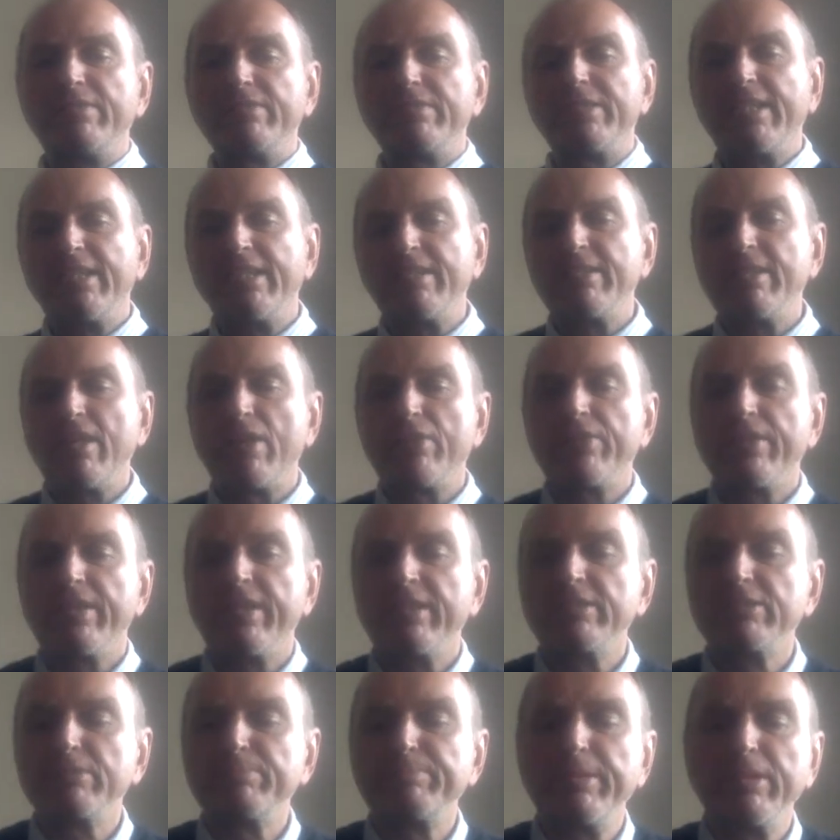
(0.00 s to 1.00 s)
to see nothing
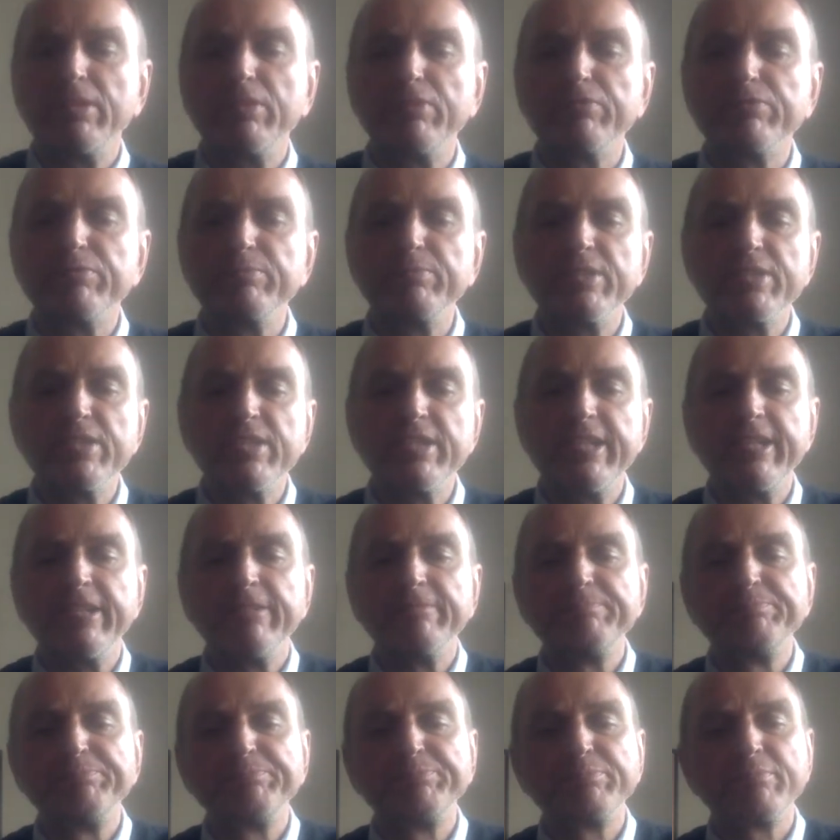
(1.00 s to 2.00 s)
had spilt from the
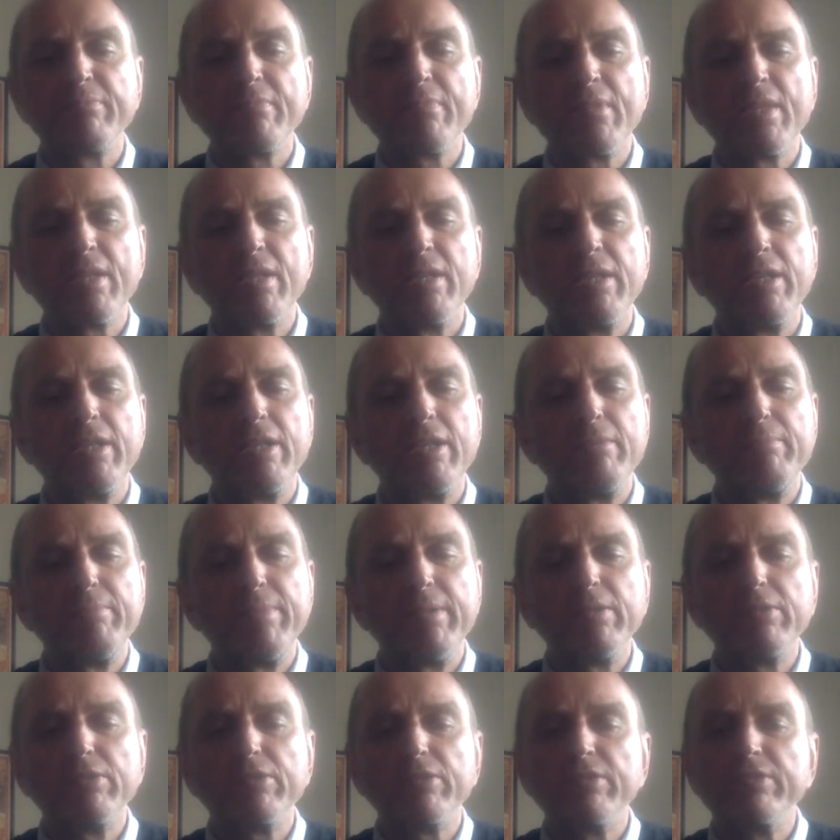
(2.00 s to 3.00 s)
tin.
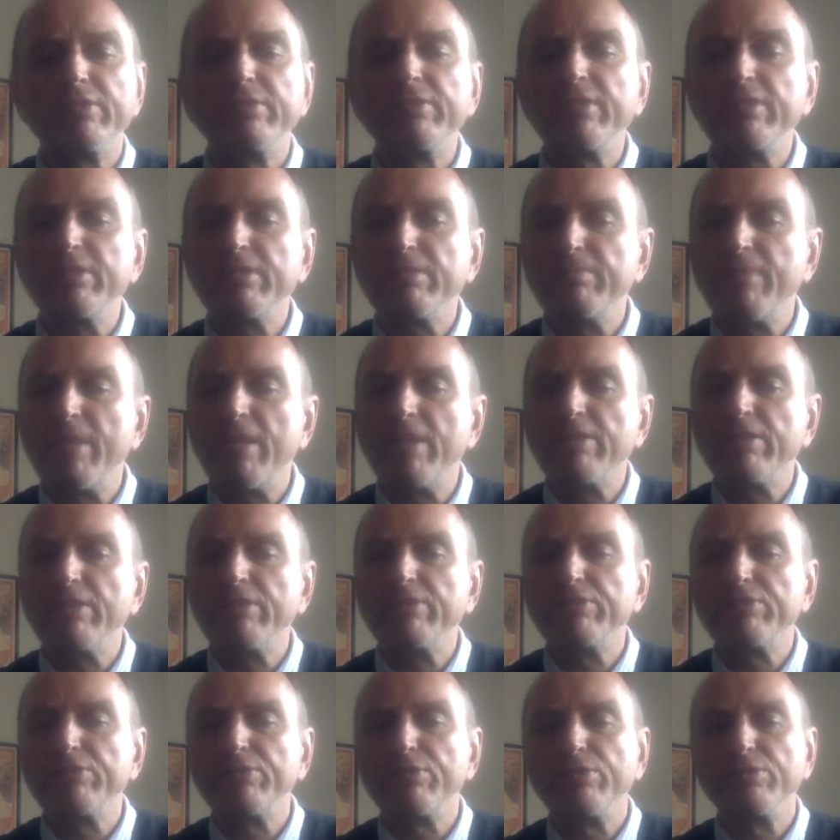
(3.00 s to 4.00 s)
Pilchards in tomato
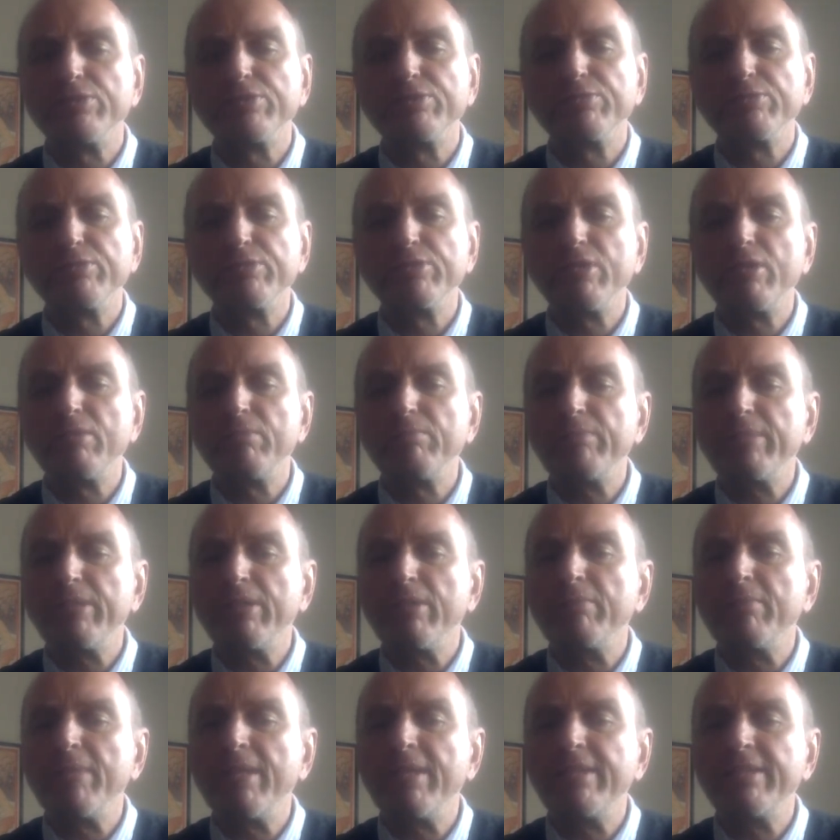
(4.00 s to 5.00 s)
sauce would not be
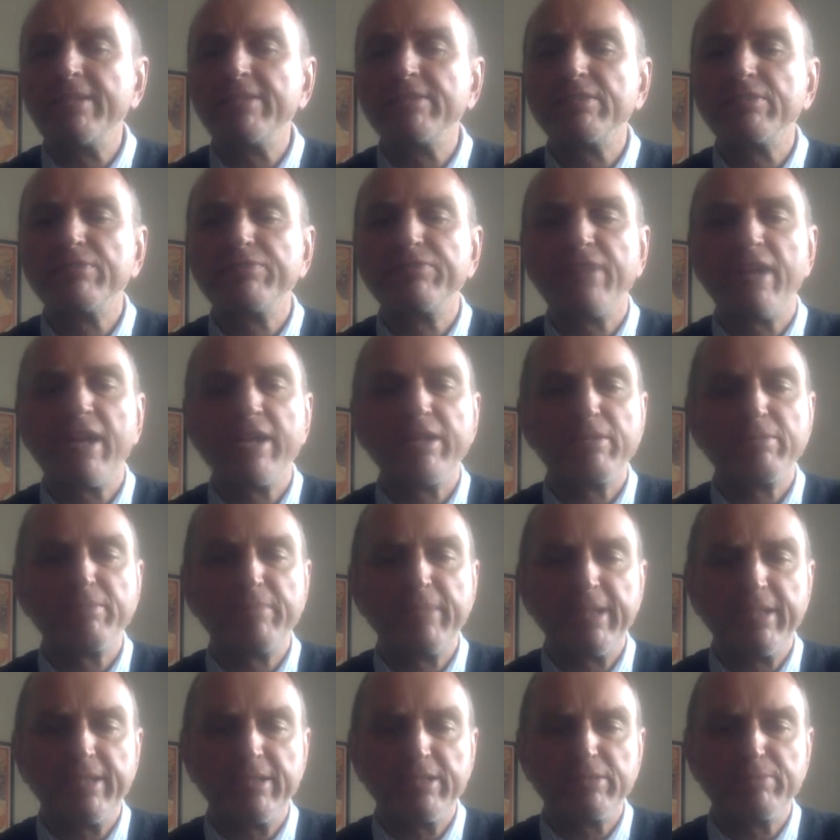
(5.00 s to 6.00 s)
on my list of final
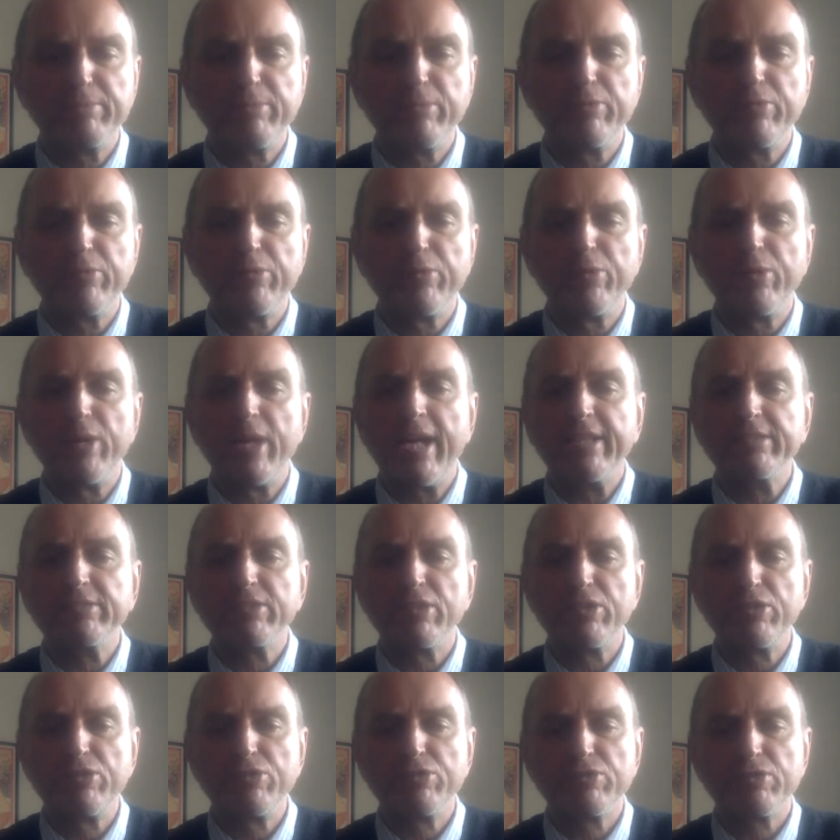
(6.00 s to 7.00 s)
meals before
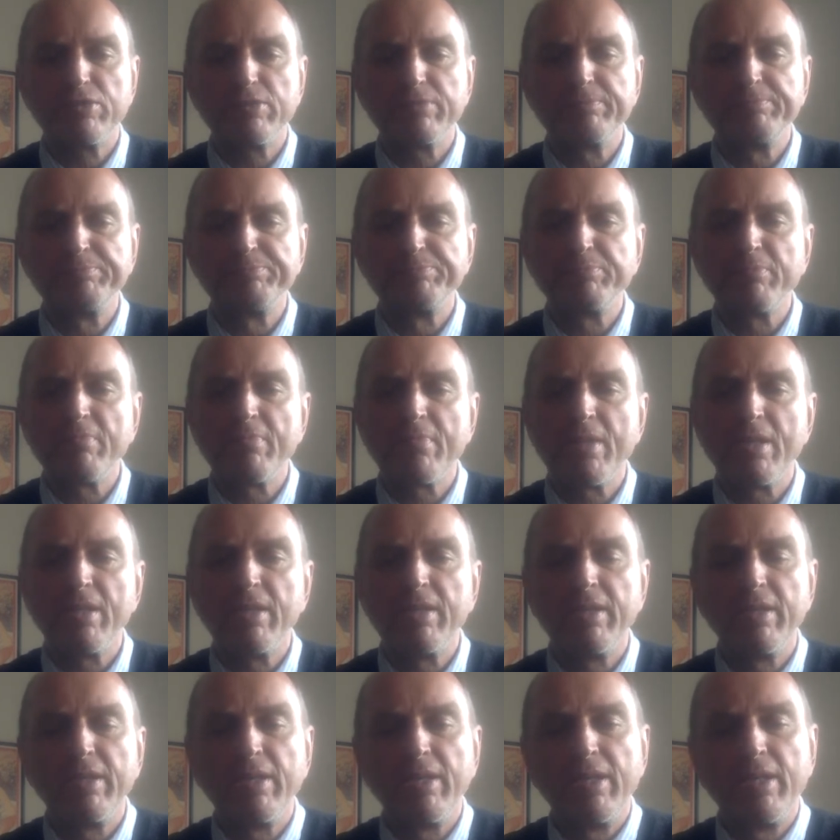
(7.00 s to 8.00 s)
execution,
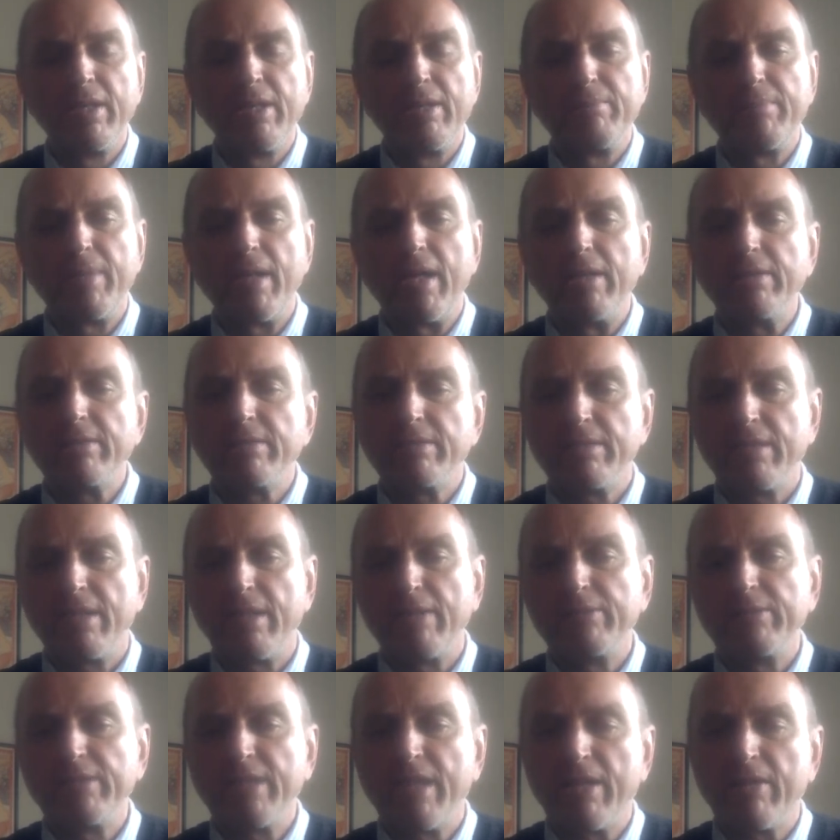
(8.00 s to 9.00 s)
but
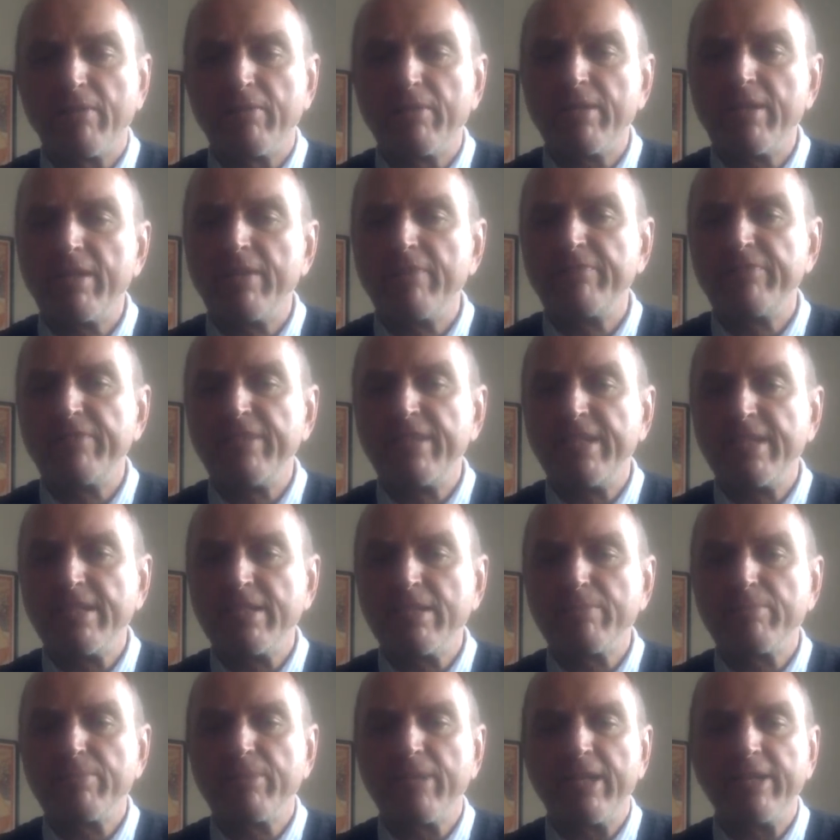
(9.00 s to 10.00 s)
I was hungry and feeling
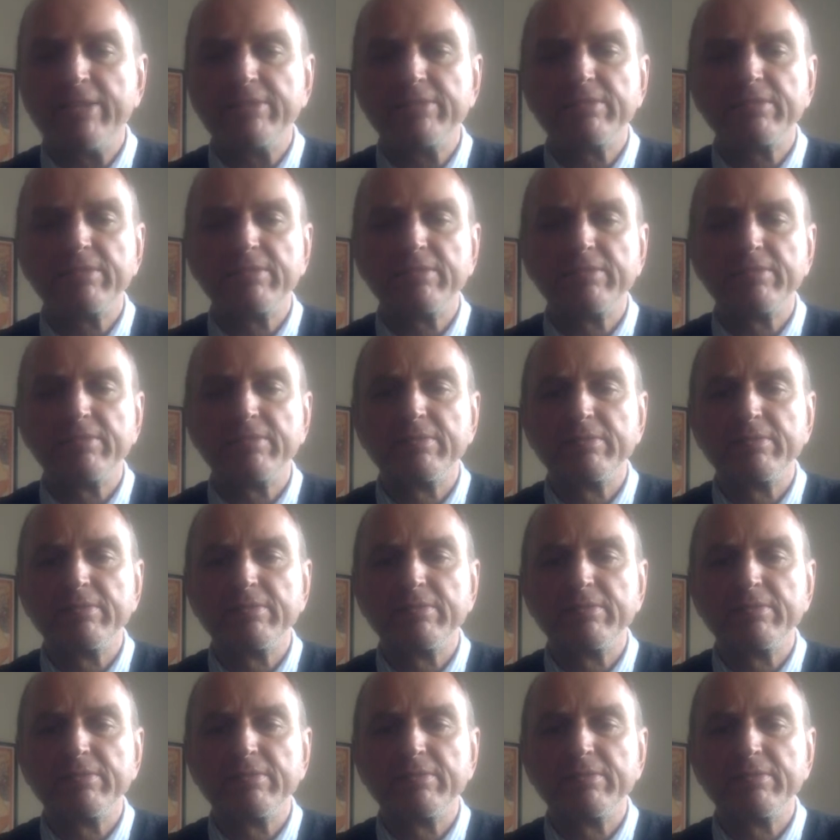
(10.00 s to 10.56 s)
depressed.